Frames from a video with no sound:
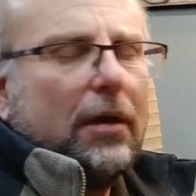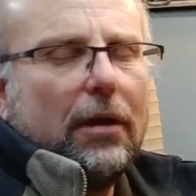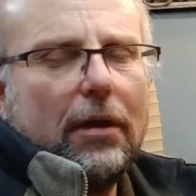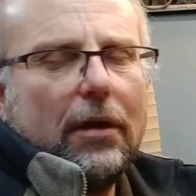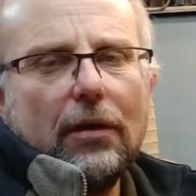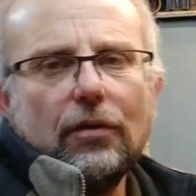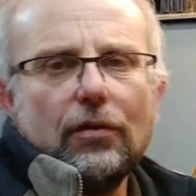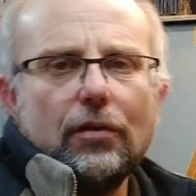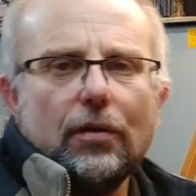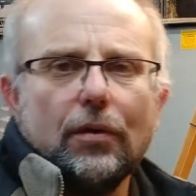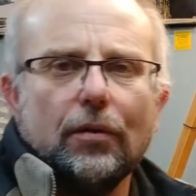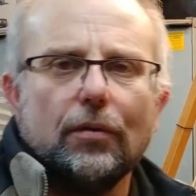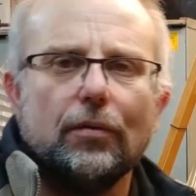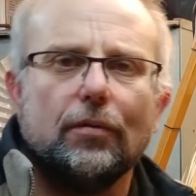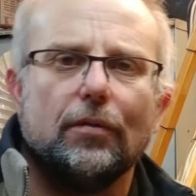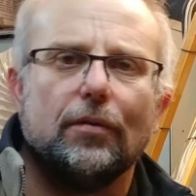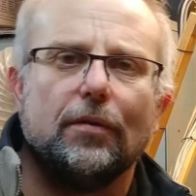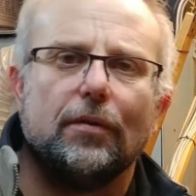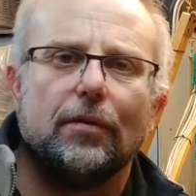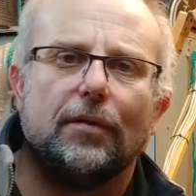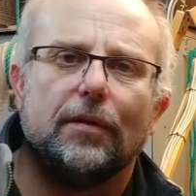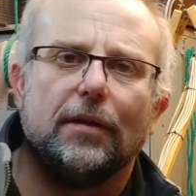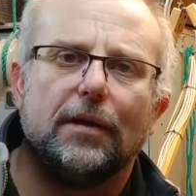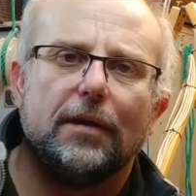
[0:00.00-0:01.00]
to
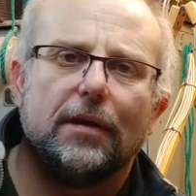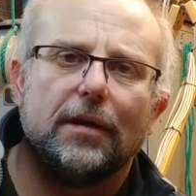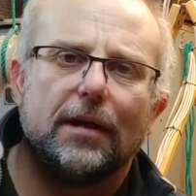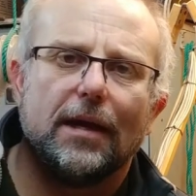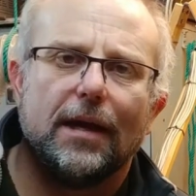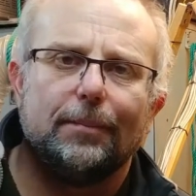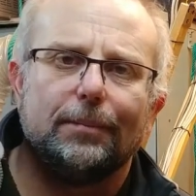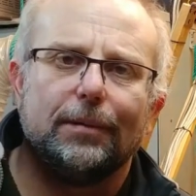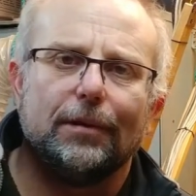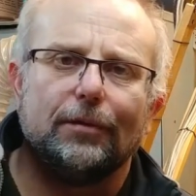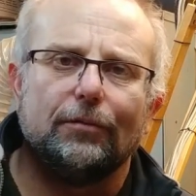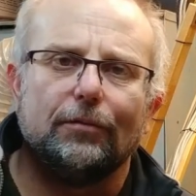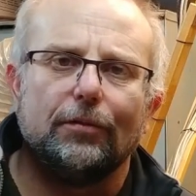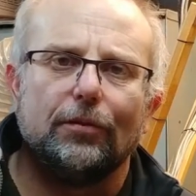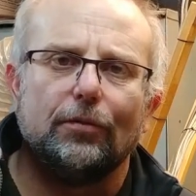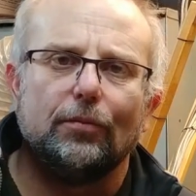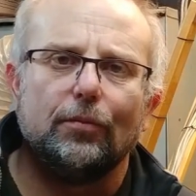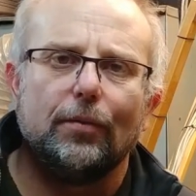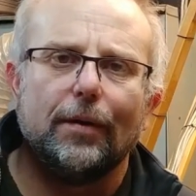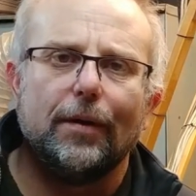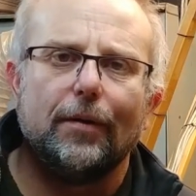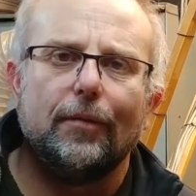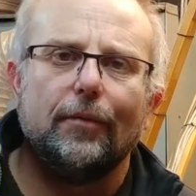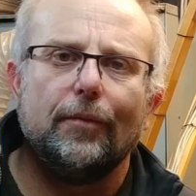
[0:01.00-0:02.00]
the coupler as
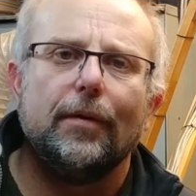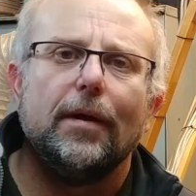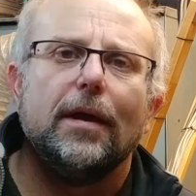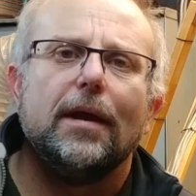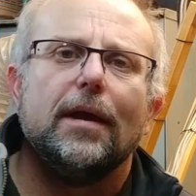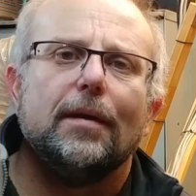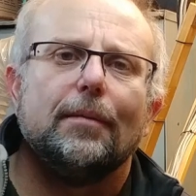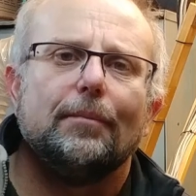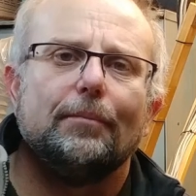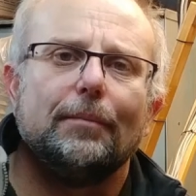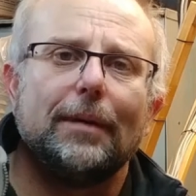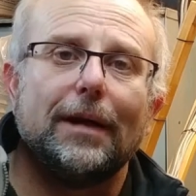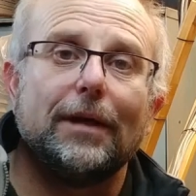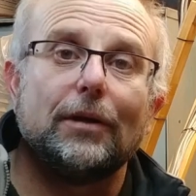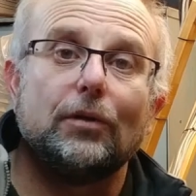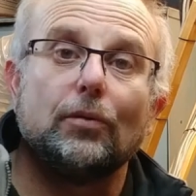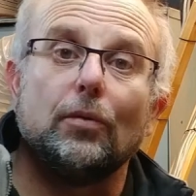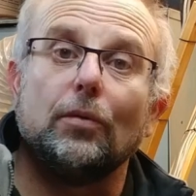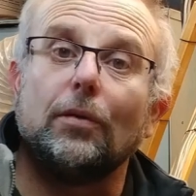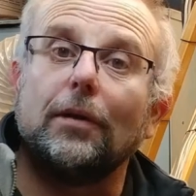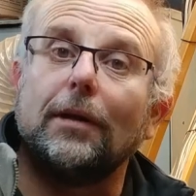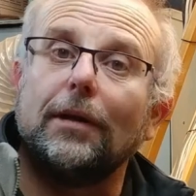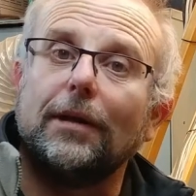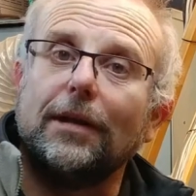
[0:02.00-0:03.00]
well. Make sure the
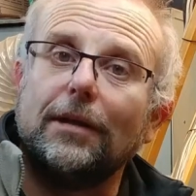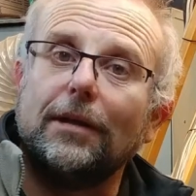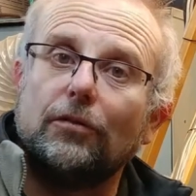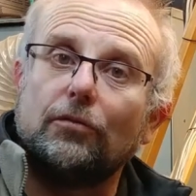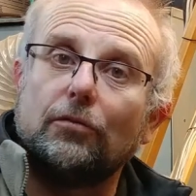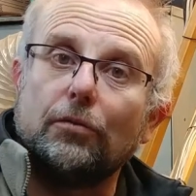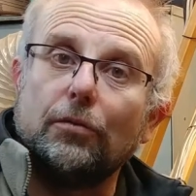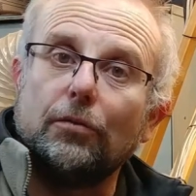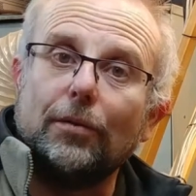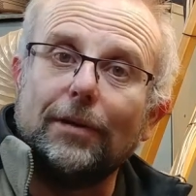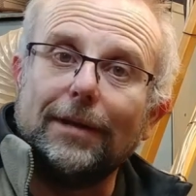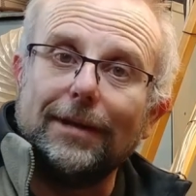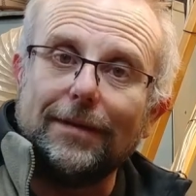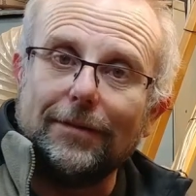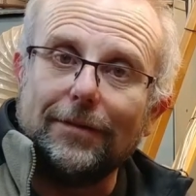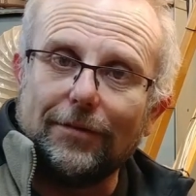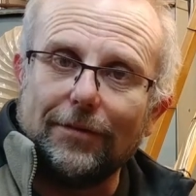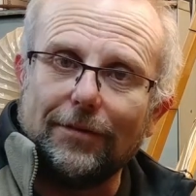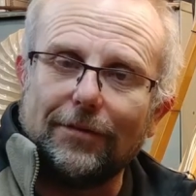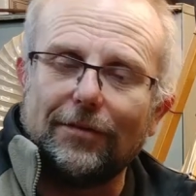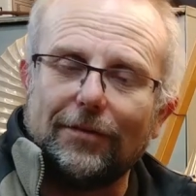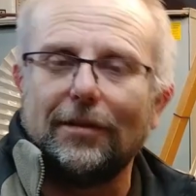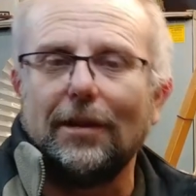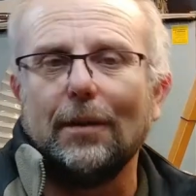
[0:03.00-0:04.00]
lead screw isn't
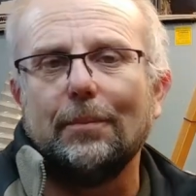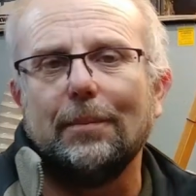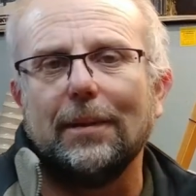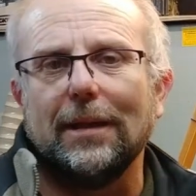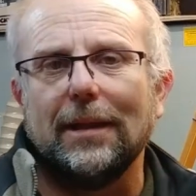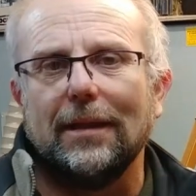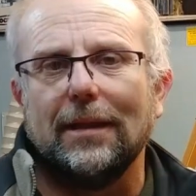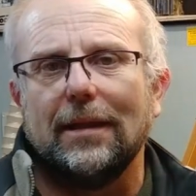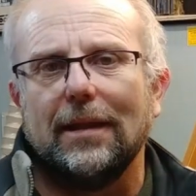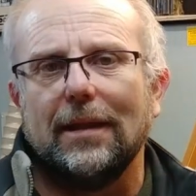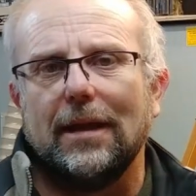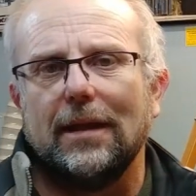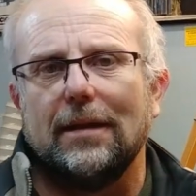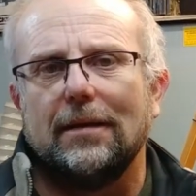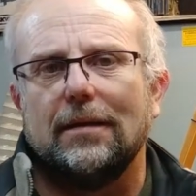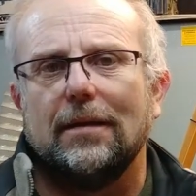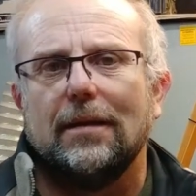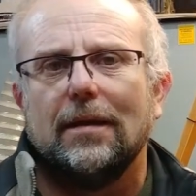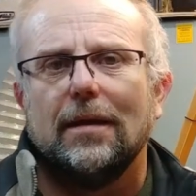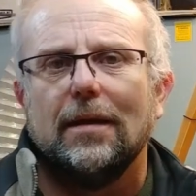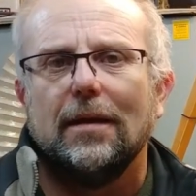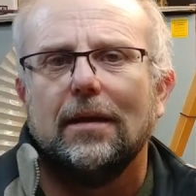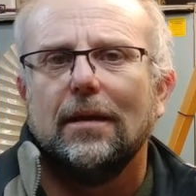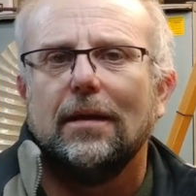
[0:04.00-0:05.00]
slipping in that,
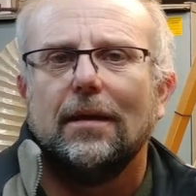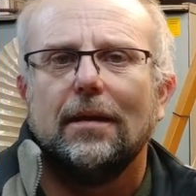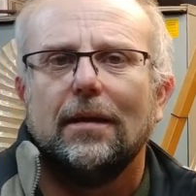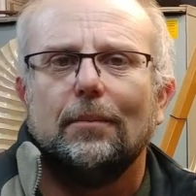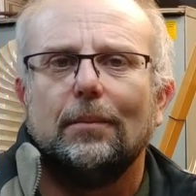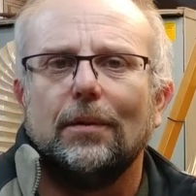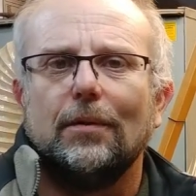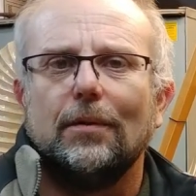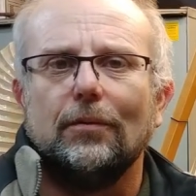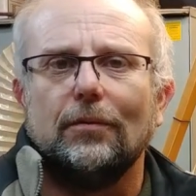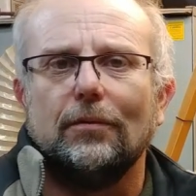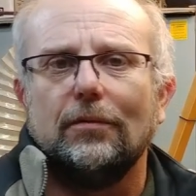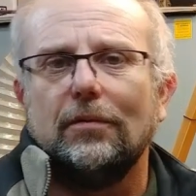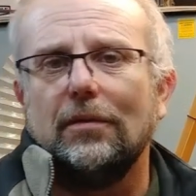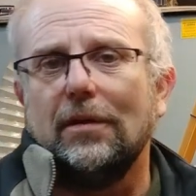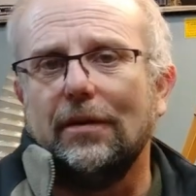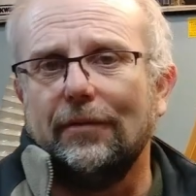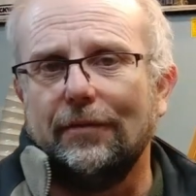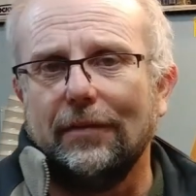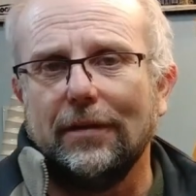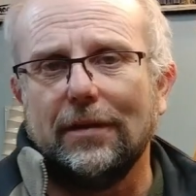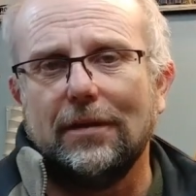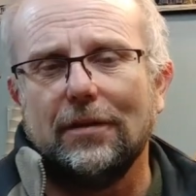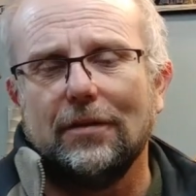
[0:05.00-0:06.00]
because if
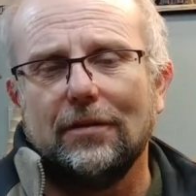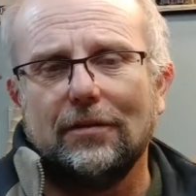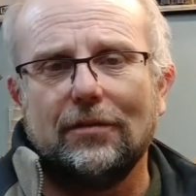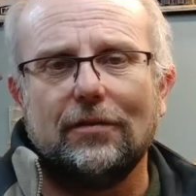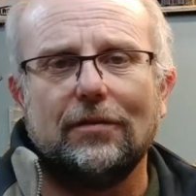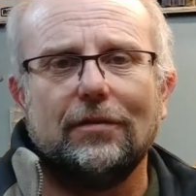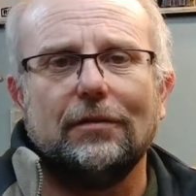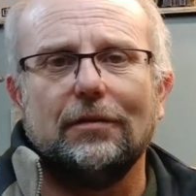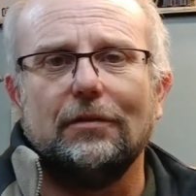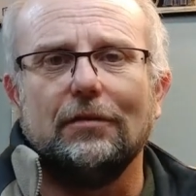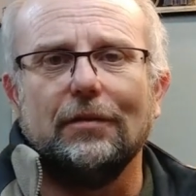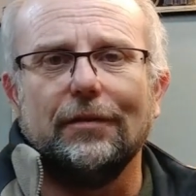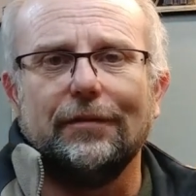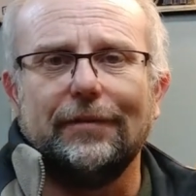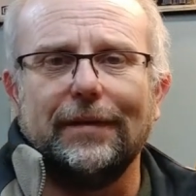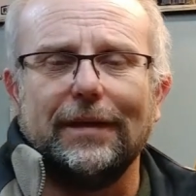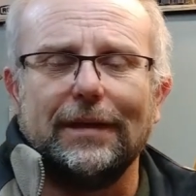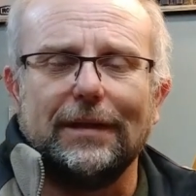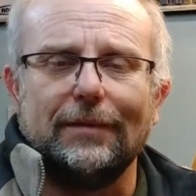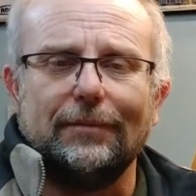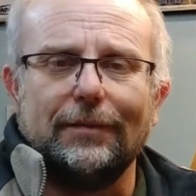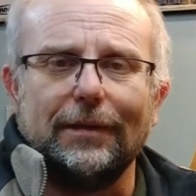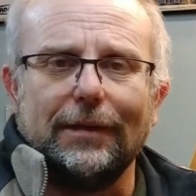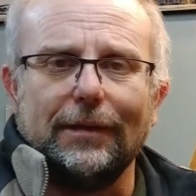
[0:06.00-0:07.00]
it is, you're
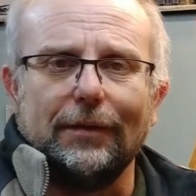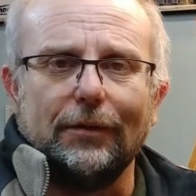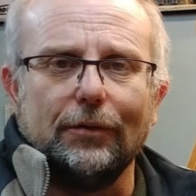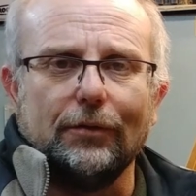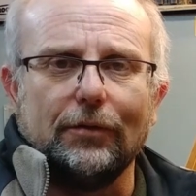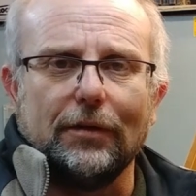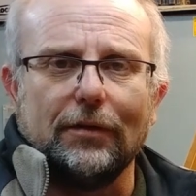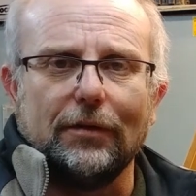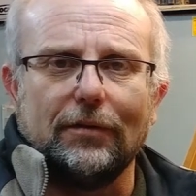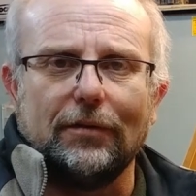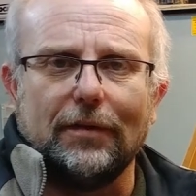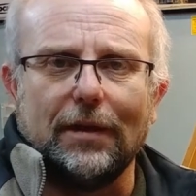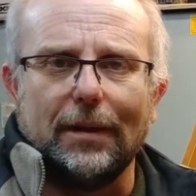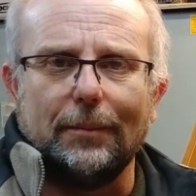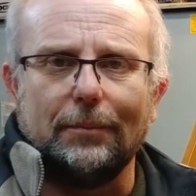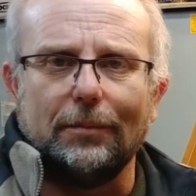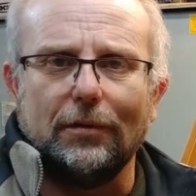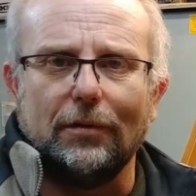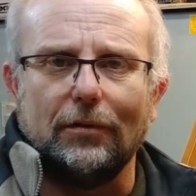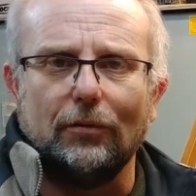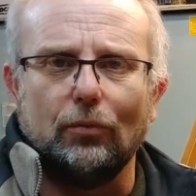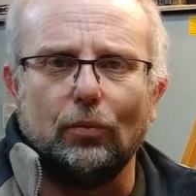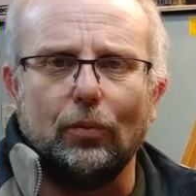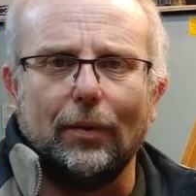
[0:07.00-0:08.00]
effectively losing steps
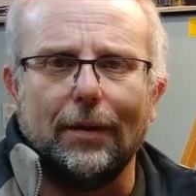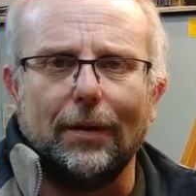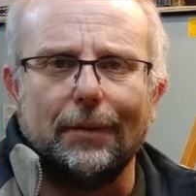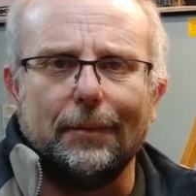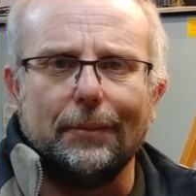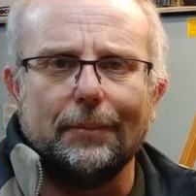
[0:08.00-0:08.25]
as well.